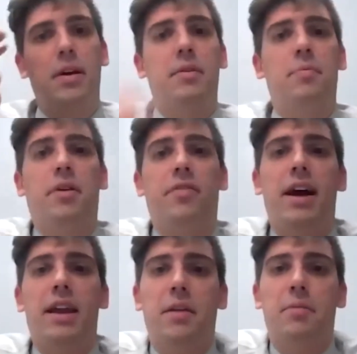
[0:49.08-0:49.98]

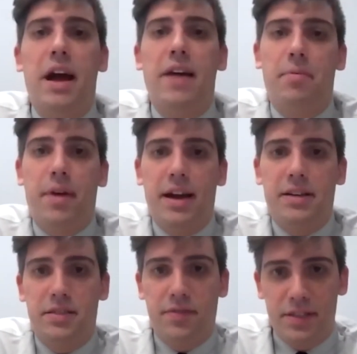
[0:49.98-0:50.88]
providing private
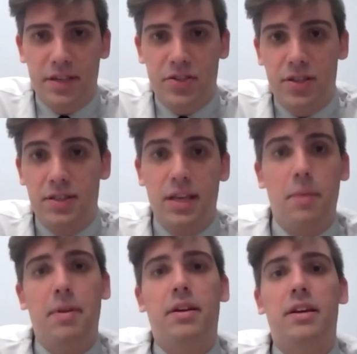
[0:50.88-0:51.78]
practice physicians the
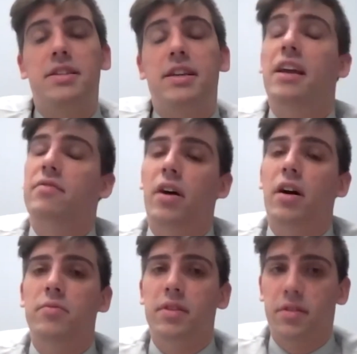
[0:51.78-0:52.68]
ability to get
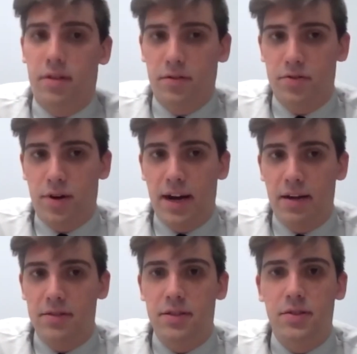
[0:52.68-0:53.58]
involved with clinical
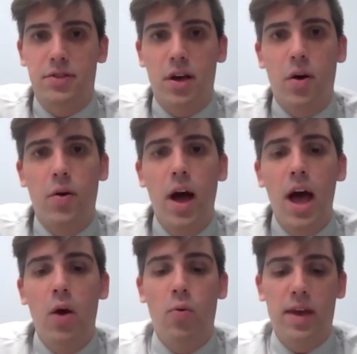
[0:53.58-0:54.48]
trials. And so
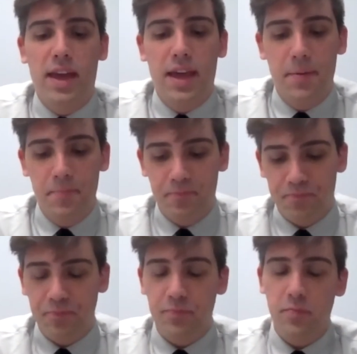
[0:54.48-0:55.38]
we
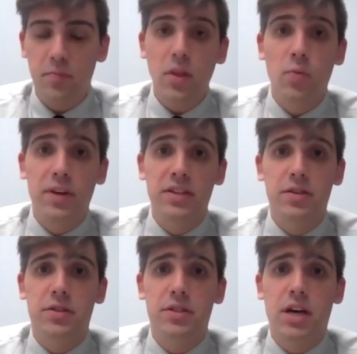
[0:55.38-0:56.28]

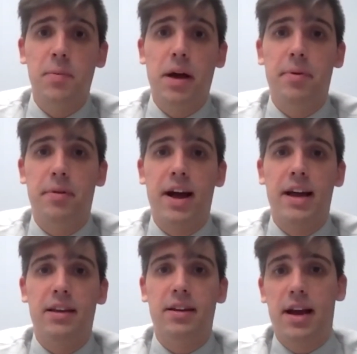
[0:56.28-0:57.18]
do so by
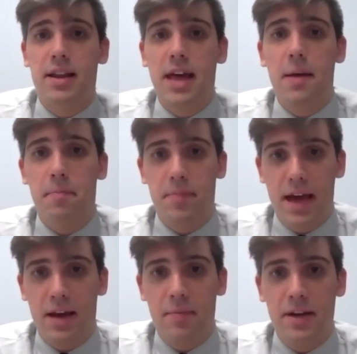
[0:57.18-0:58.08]
providing kind of
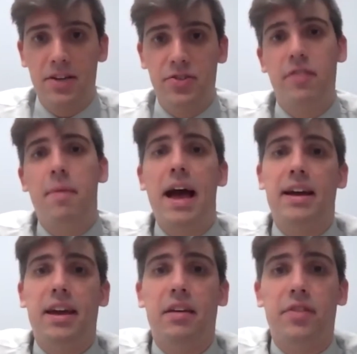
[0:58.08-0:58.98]
that administrative
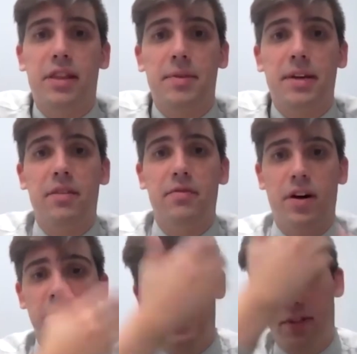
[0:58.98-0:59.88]
backing for them to get
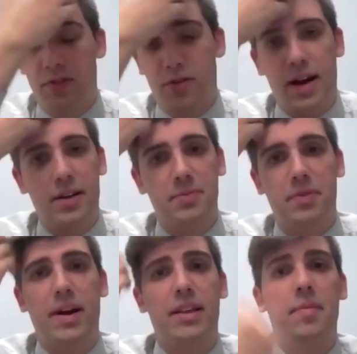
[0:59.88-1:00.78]
involved with the trials,
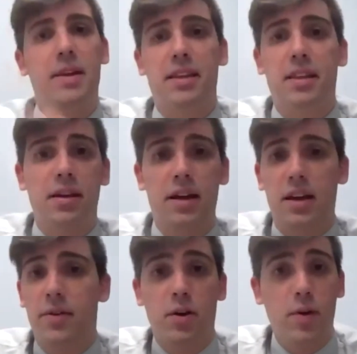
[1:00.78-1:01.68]
provide them any
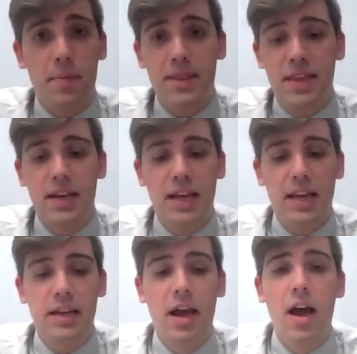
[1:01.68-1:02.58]
equipment they
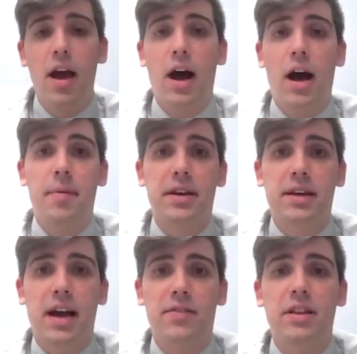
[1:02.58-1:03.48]
need, and
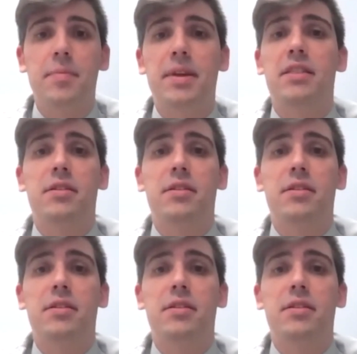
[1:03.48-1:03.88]
kind of eliminate those